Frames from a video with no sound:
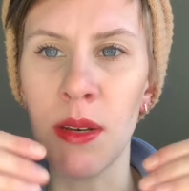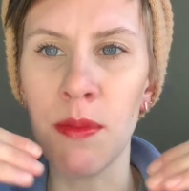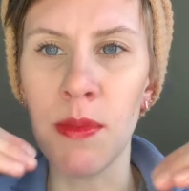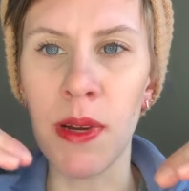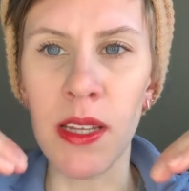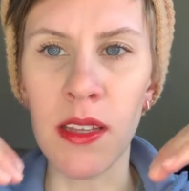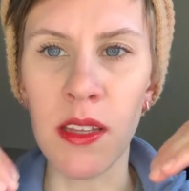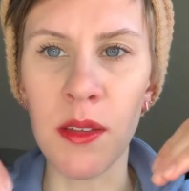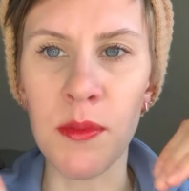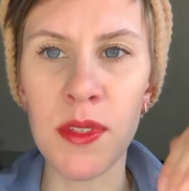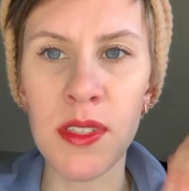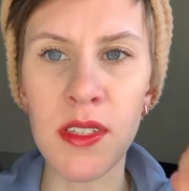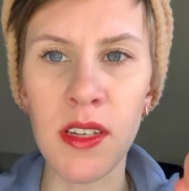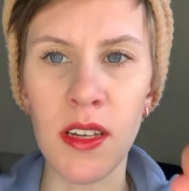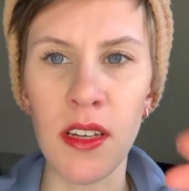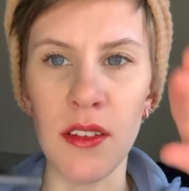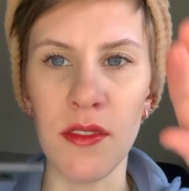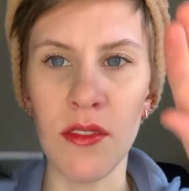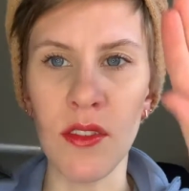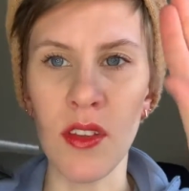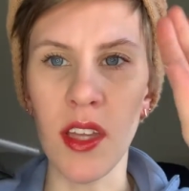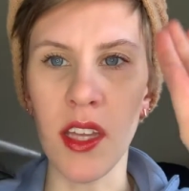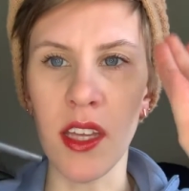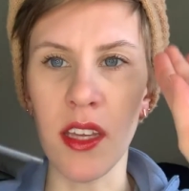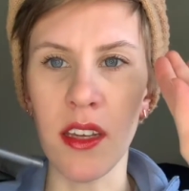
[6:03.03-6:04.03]
my lips kind of
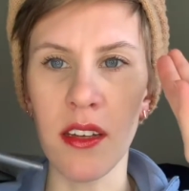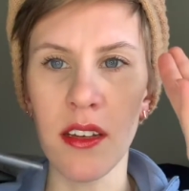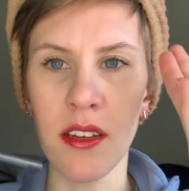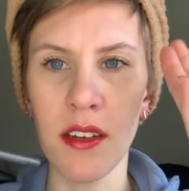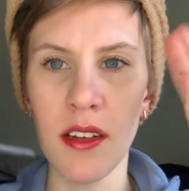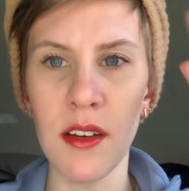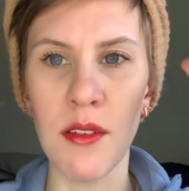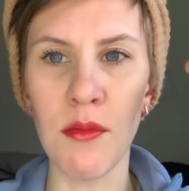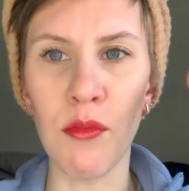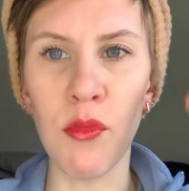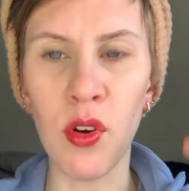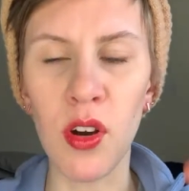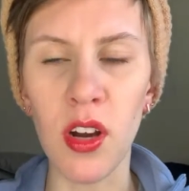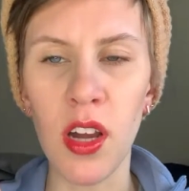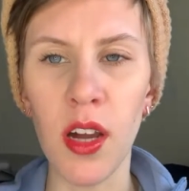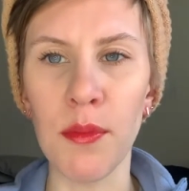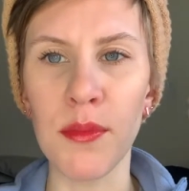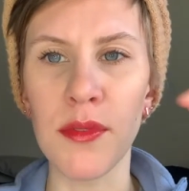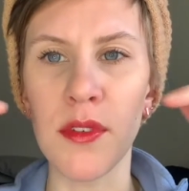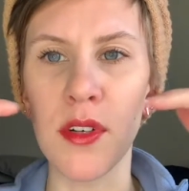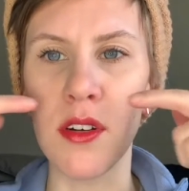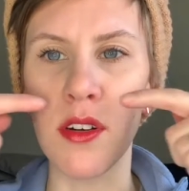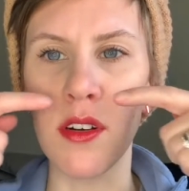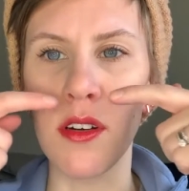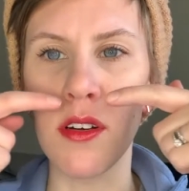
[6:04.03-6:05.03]
like more
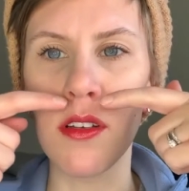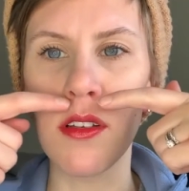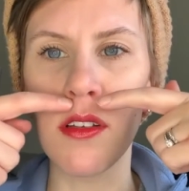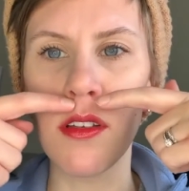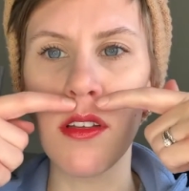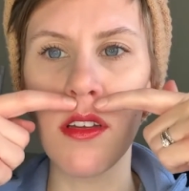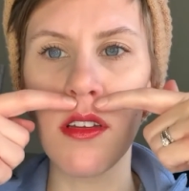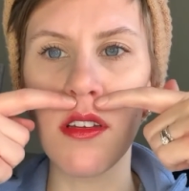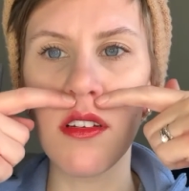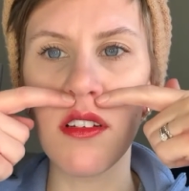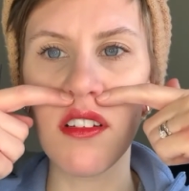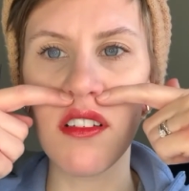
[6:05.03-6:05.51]
upturned, like,